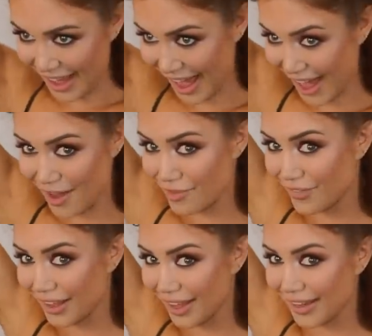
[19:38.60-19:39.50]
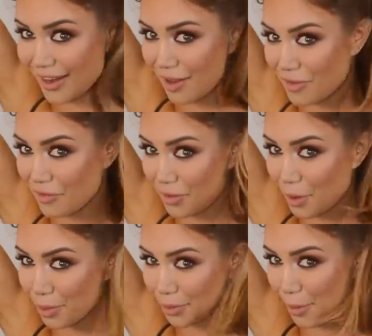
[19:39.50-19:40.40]
have enough for
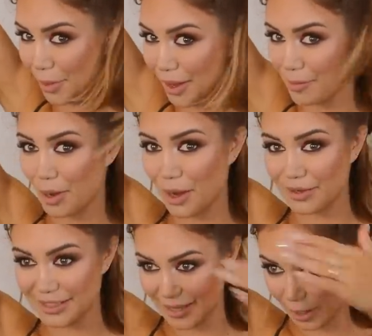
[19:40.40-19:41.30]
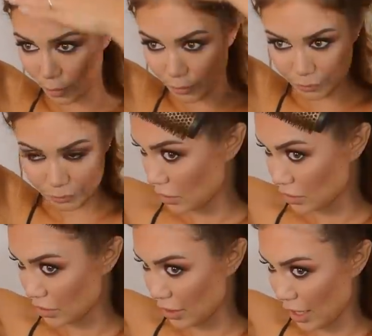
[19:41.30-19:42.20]
a proper ponytail.
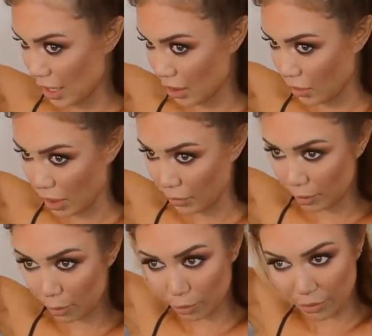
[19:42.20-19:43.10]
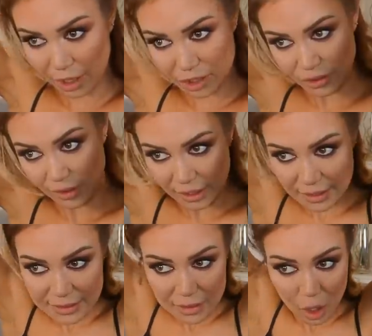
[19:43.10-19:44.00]
So now I want to brush
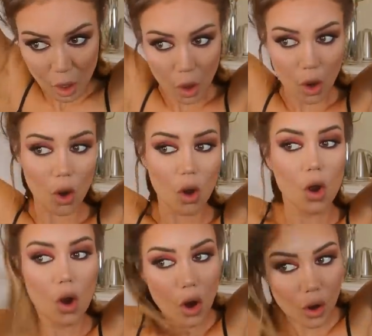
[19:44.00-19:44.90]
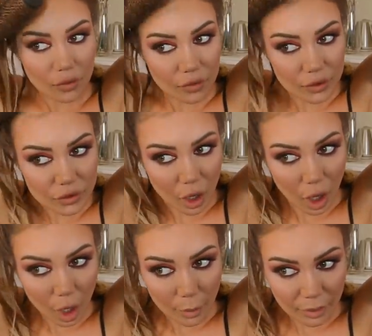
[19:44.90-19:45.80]
this over the
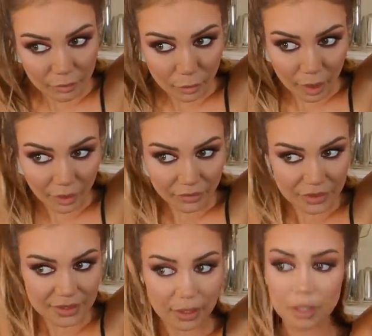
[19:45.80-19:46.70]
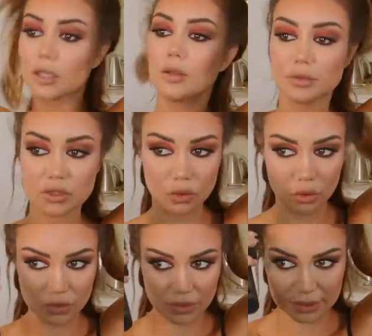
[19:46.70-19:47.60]
top of where I've just clipped
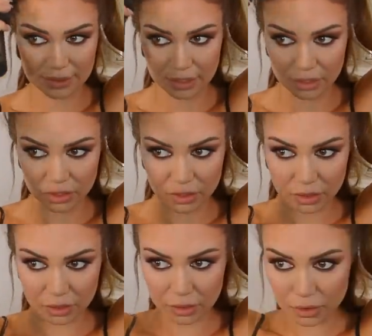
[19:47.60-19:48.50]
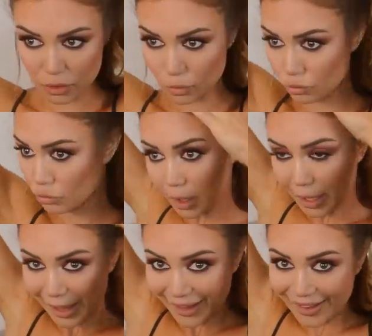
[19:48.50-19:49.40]
those extensions.
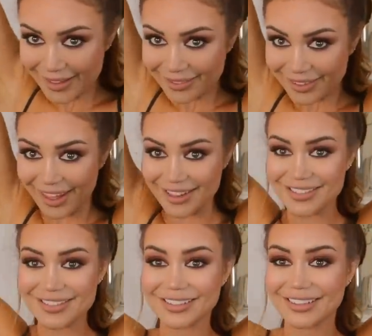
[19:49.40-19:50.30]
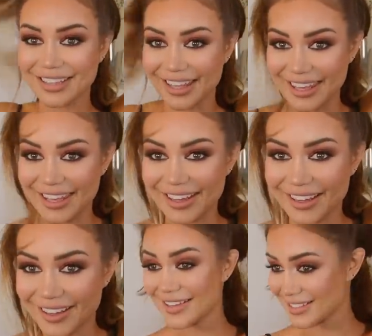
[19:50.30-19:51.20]
And let's get it slicky.
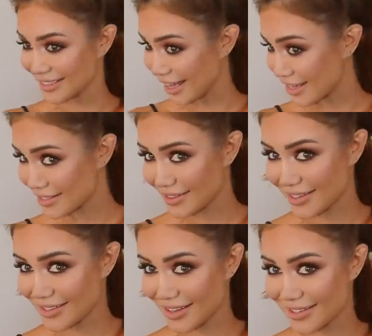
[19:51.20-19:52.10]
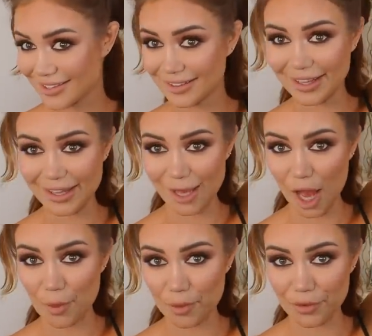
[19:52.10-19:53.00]
To get this slicky,
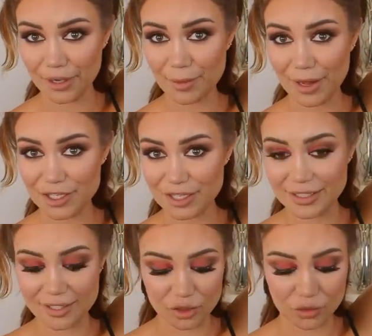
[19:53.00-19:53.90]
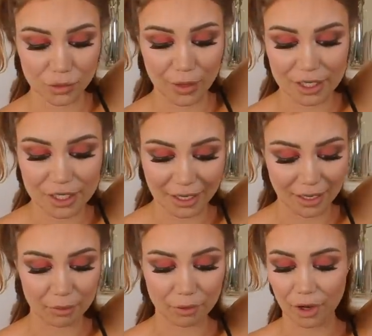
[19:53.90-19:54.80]
I pretty much need to drench it
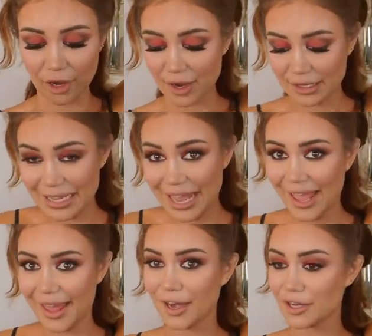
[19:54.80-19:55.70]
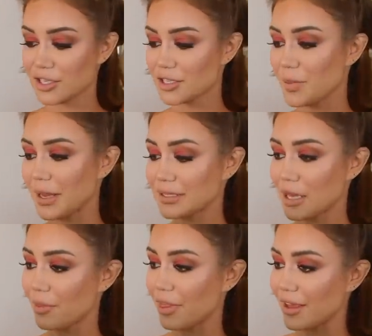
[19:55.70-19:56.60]
in product. And I just picked
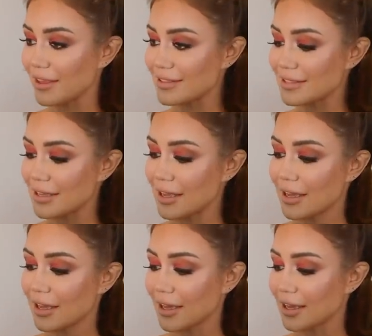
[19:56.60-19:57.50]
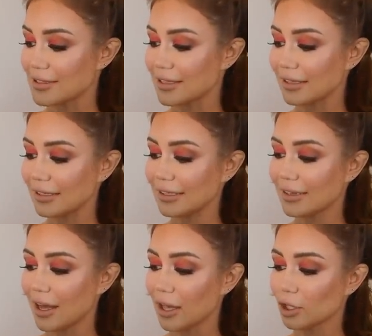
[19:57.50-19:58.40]
up this. It's Clean
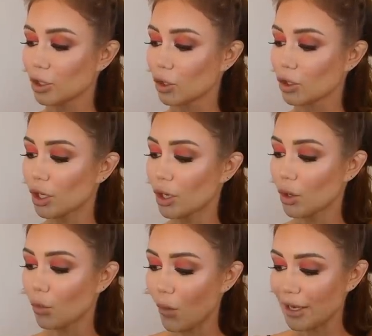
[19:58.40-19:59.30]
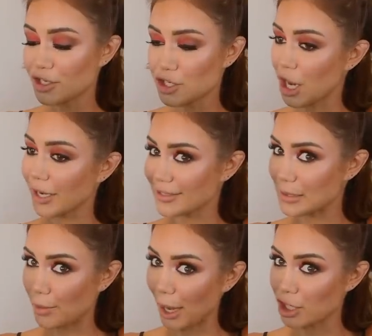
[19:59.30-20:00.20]
Cut Look Wet Shine
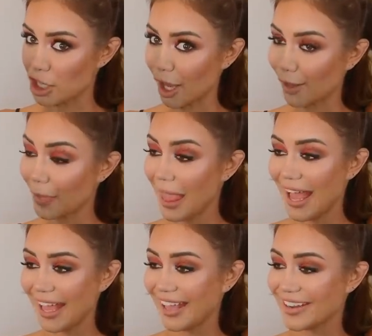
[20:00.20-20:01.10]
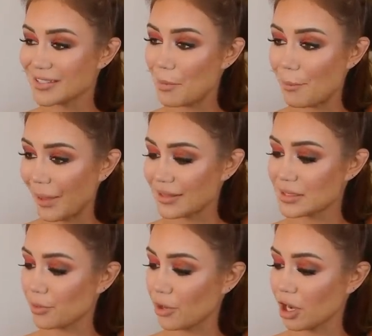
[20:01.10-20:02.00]
Spray Gel. It is a men's
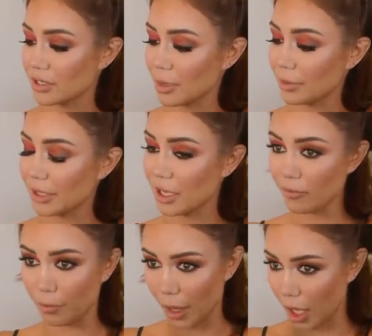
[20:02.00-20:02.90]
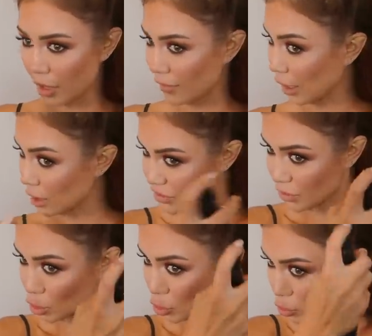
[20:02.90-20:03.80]
product, I believe, but I reckon it's gonna